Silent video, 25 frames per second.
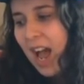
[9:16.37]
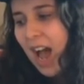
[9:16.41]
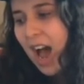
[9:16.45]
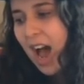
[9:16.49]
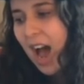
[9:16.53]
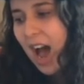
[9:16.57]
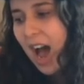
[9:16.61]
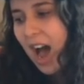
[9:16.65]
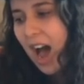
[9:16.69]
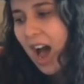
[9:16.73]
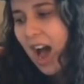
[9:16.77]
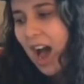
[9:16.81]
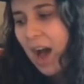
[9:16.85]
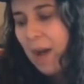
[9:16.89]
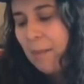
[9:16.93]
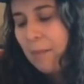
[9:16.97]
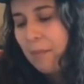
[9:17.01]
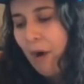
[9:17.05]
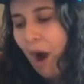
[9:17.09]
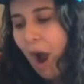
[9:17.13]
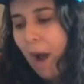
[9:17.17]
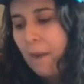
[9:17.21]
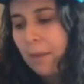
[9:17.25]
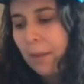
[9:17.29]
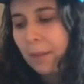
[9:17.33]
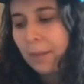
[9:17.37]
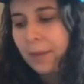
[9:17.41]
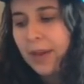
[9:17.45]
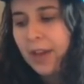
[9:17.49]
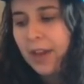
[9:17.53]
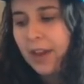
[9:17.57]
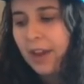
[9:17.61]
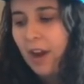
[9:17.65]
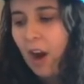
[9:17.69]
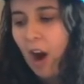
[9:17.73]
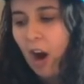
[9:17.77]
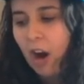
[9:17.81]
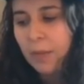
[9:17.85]
Uh,
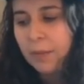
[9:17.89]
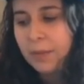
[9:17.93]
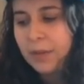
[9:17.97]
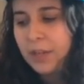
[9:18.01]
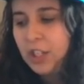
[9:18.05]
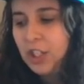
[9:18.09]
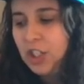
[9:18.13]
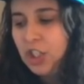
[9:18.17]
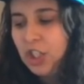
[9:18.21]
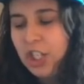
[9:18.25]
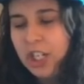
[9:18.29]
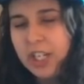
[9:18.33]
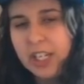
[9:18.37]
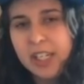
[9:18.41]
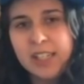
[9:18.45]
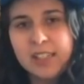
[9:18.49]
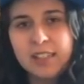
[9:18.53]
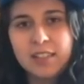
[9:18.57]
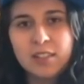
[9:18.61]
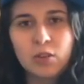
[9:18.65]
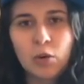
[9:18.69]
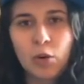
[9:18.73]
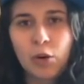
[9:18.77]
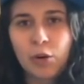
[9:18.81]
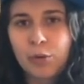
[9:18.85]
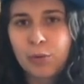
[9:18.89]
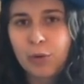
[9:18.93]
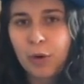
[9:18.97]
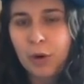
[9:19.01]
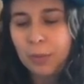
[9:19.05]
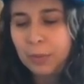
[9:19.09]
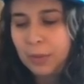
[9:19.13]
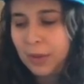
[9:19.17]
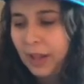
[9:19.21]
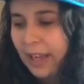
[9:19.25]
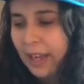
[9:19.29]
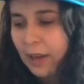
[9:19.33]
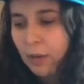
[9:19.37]
probably RPGs or role,
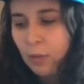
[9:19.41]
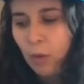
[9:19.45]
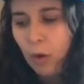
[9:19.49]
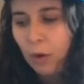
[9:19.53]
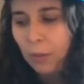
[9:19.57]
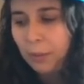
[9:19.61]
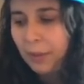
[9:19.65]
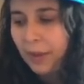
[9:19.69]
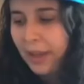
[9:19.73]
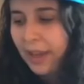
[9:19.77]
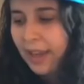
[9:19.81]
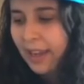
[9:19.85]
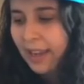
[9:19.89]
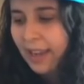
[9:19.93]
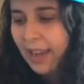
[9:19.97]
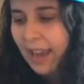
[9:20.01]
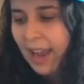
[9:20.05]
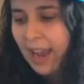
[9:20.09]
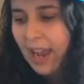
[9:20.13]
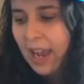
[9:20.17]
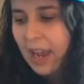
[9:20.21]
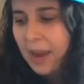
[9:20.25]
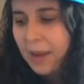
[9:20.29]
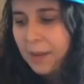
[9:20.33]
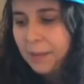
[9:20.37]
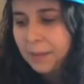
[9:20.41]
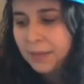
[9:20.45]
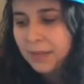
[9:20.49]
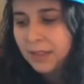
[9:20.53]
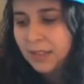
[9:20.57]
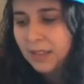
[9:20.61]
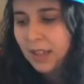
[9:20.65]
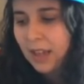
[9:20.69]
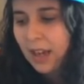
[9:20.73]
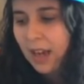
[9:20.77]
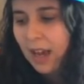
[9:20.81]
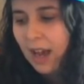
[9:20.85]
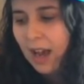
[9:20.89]
like role-playing
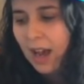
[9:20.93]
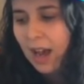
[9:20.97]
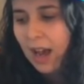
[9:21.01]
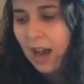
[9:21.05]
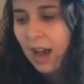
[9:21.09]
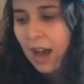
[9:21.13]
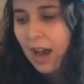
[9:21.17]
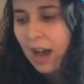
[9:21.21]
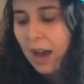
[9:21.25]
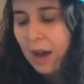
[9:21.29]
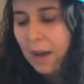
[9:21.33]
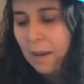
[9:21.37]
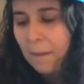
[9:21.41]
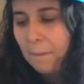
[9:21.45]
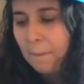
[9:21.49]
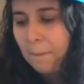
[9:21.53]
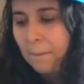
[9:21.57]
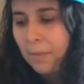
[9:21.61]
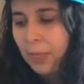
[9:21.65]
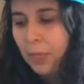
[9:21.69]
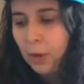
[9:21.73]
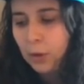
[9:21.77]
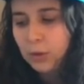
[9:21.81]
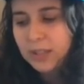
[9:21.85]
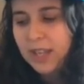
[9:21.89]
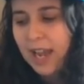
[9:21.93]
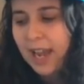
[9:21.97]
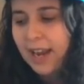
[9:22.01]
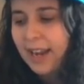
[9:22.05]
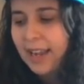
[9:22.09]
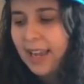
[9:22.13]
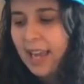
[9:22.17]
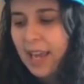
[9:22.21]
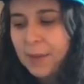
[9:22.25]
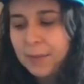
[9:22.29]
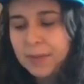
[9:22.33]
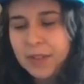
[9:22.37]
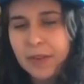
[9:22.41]
games. Um, those kind
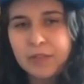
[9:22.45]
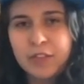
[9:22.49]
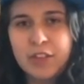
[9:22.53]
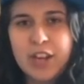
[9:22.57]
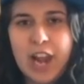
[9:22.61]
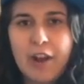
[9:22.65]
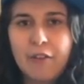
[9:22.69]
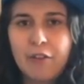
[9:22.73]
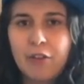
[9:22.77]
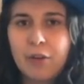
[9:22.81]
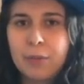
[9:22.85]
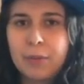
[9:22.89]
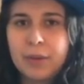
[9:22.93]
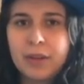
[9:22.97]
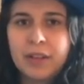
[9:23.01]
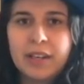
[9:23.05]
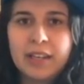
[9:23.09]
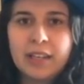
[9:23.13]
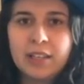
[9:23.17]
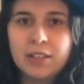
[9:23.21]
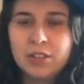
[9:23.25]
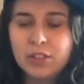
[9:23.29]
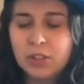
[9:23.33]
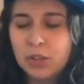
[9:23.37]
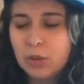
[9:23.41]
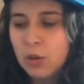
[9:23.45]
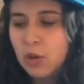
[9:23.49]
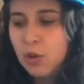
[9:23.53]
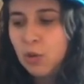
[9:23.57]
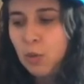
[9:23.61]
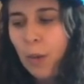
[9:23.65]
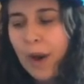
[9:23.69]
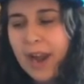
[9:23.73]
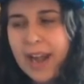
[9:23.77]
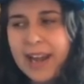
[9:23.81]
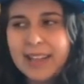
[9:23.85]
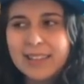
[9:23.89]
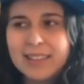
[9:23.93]
of games I've never been into,
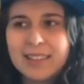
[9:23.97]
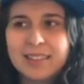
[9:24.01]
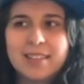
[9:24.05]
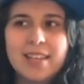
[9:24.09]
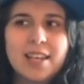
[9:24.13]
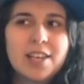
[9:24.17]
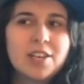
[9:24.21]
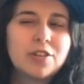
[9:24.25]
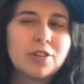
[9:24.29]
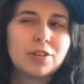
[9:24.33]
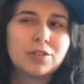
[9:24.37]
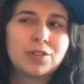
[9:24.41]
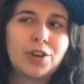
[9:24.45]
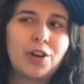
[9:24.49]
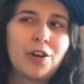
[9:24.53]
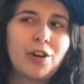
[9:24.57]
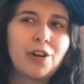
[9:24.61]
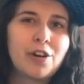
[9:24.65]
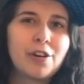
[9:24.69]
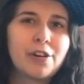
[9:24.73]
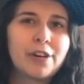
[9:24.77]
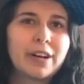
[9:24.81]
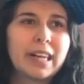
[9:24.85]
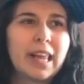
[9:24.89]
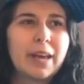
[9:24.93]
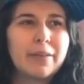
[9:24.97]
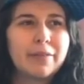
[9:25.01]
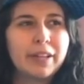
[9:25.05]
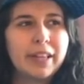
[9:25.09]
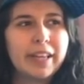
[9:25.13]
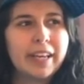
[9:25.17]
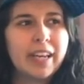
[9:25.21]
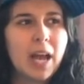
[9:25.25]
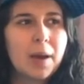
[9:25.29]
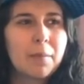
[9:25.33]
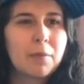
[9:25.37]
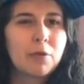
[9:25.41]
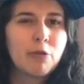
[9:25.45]
waiting to take your turn,
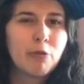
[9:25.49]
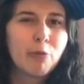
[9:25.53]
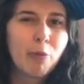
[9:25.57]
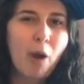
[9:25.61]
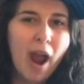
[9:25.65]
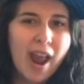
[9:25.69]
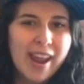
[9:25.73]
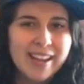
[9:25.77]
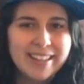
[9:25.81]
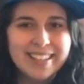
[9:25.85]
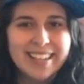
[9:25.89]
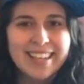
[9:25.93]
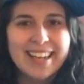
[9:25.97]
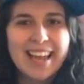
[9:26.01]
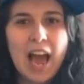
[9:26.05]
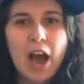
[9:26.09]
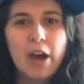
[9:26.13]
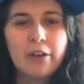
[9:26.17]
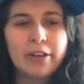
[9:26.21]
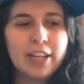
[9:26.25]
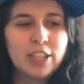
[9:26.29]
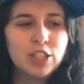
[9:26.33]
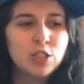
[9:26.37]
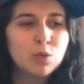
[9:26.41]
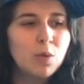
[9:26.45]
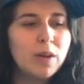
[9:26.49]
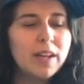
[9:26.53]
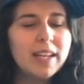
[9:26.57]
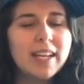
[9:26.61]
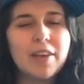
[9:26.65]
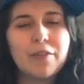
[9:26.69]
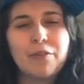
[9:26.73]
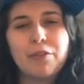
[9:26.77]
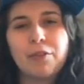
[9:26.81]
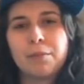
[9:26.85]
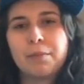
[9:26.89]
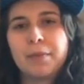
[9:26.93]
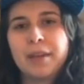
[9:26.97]
leveling up, grinding out. I just want to
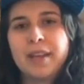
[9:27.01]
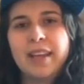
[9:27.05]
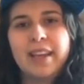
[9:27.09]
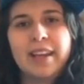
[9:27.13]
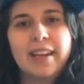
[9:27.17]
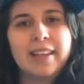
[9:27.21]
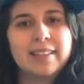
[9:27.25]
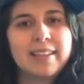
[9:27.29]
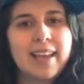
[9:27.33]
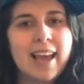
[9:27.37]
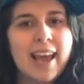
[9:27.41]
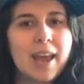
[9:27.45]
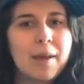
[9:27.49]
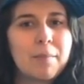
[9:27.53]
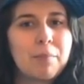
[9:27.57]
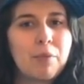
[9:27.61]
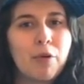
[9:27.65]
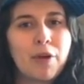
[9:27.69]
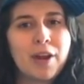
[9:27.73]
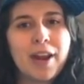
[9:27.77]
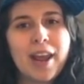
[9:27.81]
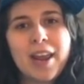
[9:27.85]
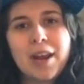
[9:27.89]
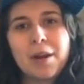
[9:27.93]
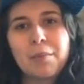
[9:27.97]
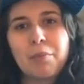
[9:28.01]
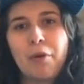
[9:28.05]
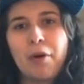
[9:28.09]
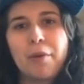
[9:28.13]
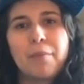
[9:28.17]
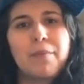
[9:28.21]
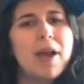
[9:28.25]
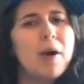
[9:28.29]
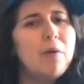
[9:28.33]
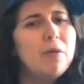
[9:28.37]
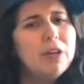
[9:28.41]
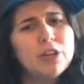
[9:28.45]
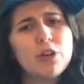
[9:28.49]
get from beginning to A, point A to point
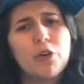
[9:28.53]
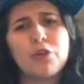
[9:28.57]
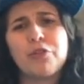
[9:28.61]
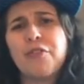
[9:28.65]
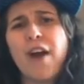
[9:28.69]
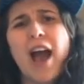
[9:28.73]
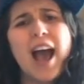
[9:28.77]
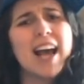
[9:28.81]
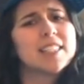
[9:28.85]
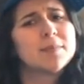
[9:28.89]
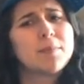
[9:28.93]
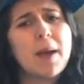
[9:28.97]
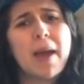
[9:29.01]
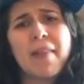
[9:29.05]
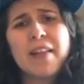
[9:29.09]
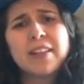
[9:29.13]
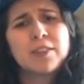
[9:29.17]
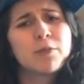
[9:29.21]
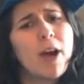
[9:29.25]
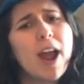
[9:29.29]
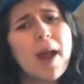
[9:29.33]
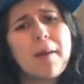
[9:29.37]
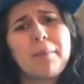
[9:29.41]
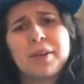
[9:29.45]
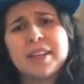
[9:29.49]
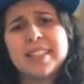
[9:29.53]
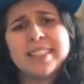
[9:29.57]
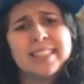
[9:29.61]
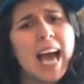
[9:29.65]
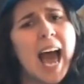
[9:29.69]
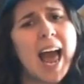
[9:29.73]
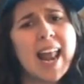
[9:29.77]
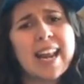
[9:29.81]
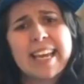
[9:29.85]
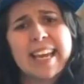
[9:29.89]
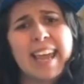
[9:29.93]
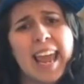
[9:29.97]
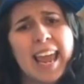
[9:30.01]
B. I want to go fast, man. That's why I play
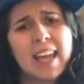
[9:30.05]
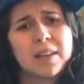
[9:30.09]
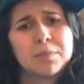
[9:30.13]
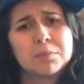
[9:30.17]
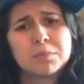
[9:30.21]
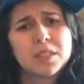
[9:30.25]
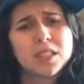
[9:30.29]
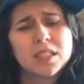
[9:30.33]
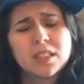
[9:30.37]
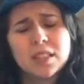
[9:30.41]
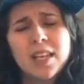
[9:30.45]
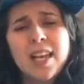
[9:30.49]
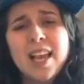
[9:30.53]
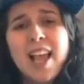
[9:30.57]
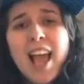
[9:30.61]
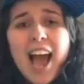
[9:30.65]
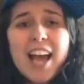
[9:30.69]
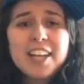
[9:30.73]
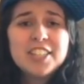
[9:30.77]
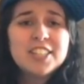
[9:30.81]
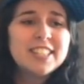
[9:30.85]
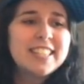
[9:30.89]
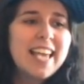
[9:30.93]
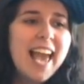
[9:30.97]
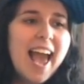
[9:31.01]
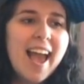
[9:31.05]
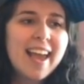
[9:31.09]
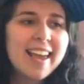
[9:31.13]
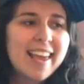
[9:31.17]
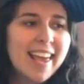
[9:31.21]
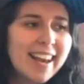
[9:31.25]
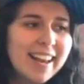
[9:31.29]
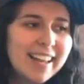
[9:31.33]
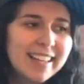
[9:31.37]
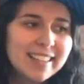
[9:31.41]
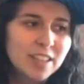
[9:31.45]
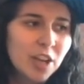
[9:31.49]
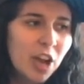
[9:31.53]
Sonic games. I just can't
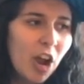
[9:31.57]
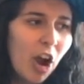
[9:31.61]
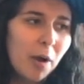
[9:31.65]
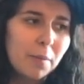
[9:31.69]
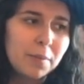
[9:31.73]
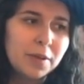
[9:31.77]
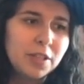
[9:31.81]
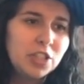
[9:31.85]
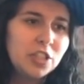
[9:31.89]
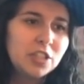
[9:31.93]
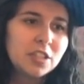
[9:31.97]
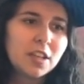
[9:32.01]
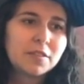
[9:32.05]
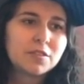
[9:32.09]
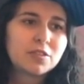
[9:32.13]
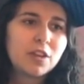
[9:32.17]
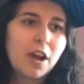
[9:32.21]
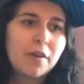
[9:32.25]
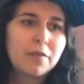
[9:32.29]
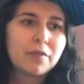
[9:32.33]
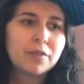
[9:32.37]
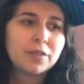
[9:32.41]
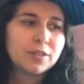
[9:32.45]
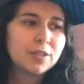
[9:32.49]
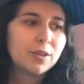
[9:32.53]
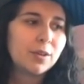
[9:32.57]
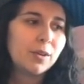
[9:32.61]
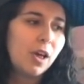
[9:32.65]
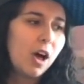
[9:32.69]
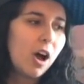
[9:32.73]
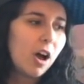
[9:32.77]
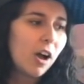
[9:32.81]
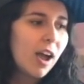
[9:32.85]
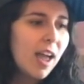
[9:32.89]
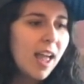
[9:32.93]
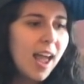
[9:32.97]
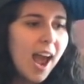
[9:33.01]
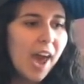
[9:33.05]
get into RPGs. I've tried for so
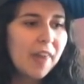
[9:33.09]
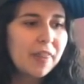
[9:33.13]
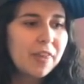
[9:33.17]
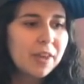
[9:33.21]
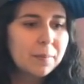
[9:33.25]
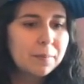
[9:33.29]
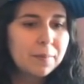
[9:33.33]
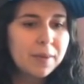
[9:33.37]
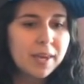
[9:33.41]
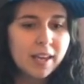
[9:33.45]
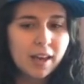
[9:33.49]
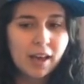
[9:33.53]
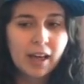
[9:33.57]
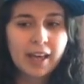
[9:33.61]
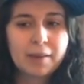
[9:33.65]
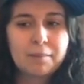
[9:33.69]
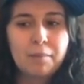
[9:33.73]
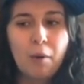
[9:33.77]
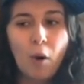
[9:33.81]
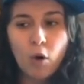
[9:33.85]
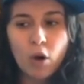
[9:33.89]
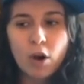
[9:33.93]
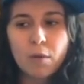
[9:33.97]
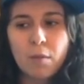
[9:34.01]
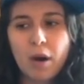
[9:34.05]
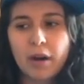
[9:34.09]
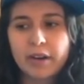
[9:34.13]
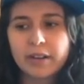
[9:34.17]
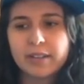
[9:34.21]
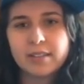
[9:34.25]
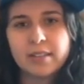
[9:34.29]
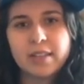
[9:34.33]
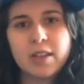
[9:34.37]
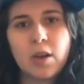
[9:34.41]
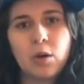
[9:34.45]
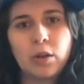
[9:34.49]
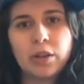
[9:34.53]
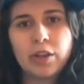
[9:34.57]
long. I think like Pokemon is
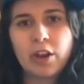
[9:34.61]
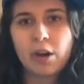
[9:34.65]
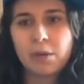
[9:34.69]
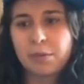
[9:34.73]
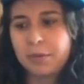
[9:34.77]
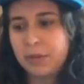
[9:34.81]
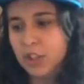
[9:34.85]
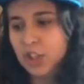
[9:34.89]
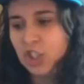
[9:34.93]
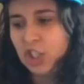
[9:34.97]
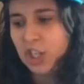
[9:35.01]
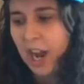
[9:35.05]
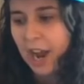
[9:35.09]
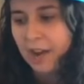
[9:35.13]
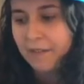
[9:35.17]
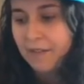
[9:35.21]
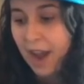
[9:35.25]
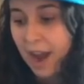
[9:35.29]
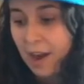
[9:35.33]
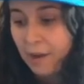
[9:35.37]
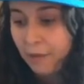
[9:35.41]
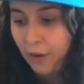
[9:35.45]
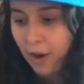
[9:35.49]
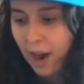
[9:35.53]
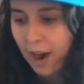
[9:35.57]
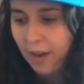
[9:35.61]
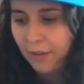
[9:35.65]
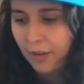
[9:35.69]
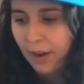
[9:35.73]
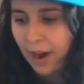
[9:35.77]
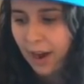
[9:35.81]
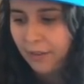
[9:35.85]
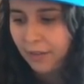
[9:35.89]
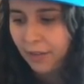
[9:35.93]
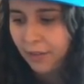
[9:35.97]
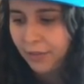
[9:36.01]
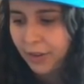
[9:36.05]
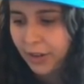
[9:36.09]
the only RPG I've ever, ever,
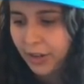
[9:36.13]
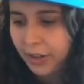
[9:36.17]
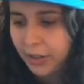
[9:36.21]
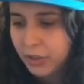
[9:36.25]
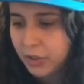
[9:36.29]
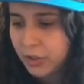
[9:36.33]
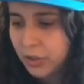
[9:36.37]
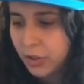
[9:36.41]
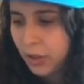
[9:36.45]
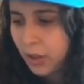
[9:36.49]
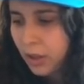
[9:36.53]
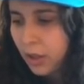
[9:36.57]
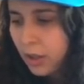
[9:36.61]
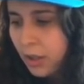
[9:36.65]
ever finished.